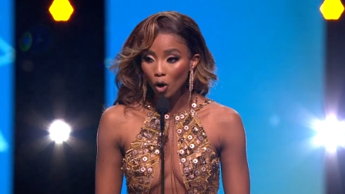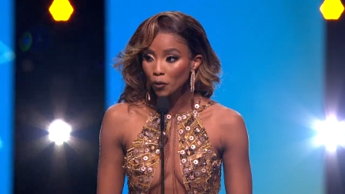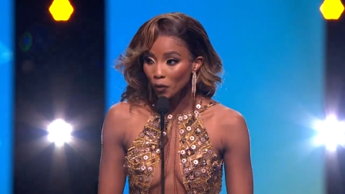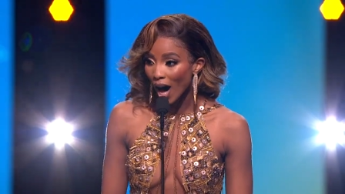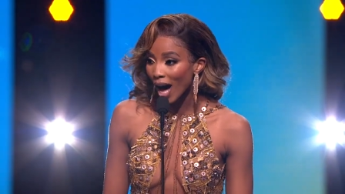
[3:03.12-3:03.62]

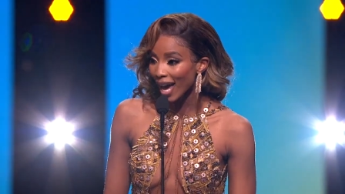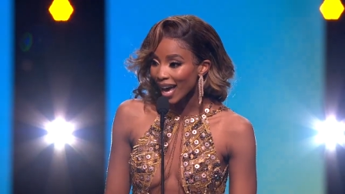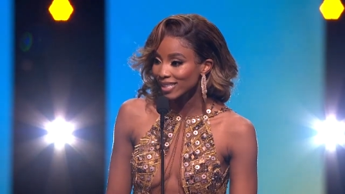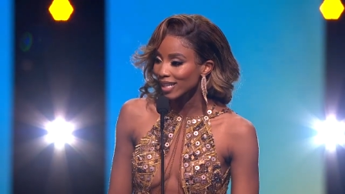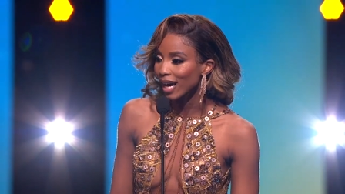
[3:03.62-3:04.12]
far
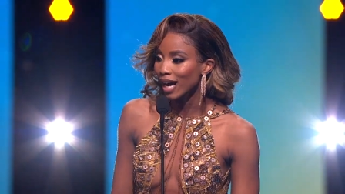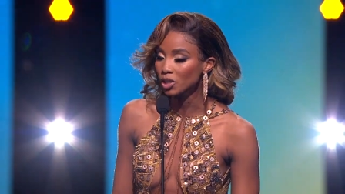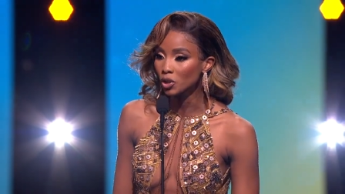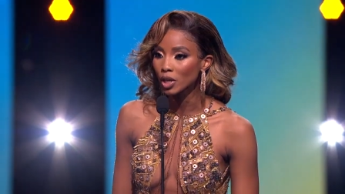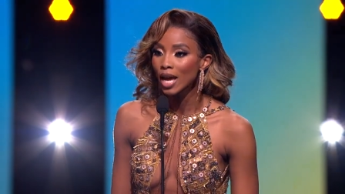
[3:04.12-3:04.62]
as a
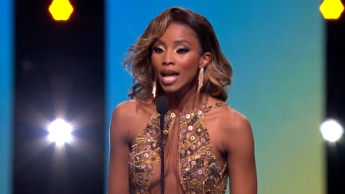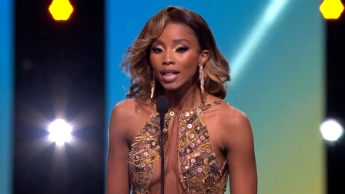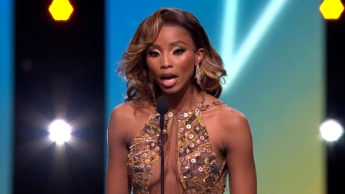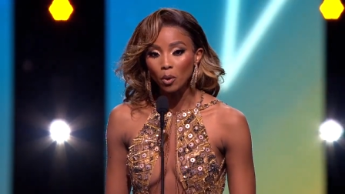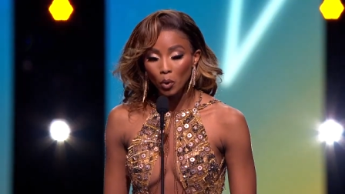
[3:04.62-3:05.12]
country,
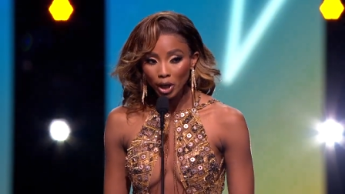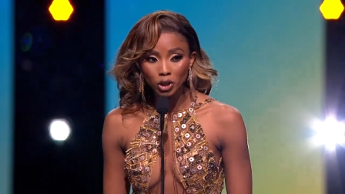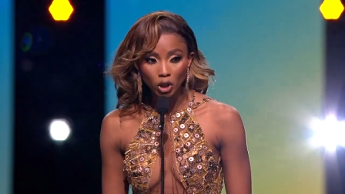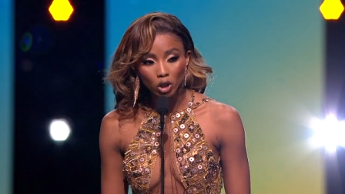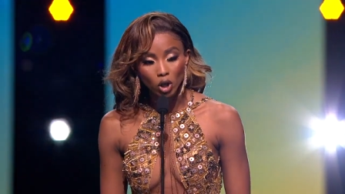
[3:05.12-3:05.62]
then we
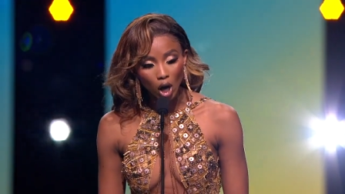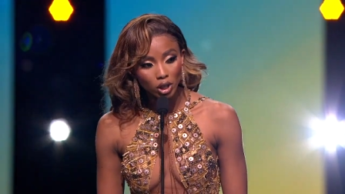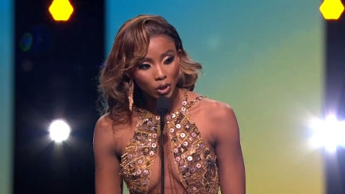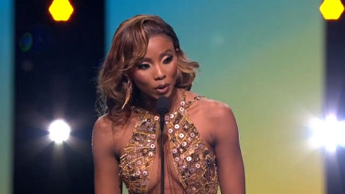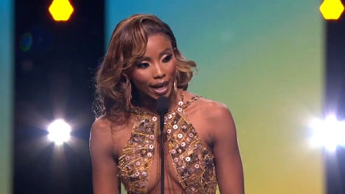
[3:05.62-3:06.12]
should go
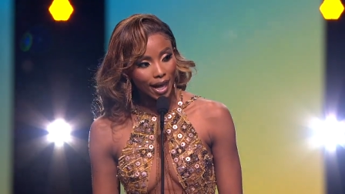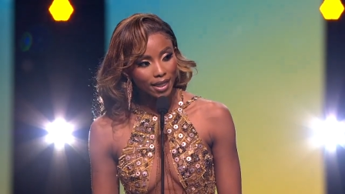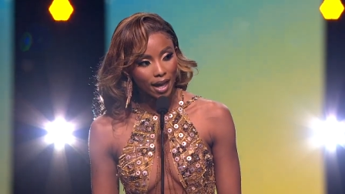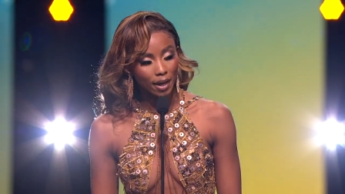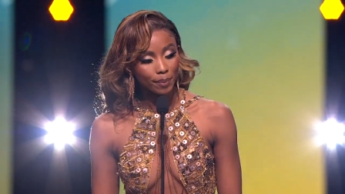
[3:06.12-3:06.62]

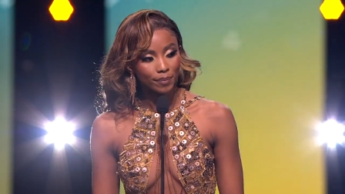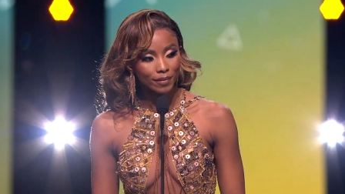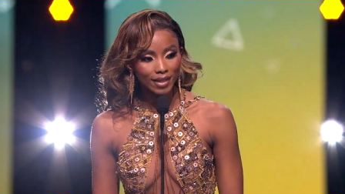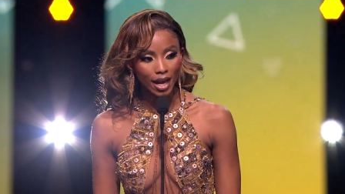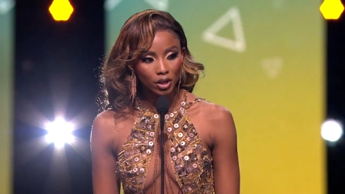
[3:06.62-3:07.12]
together. Thank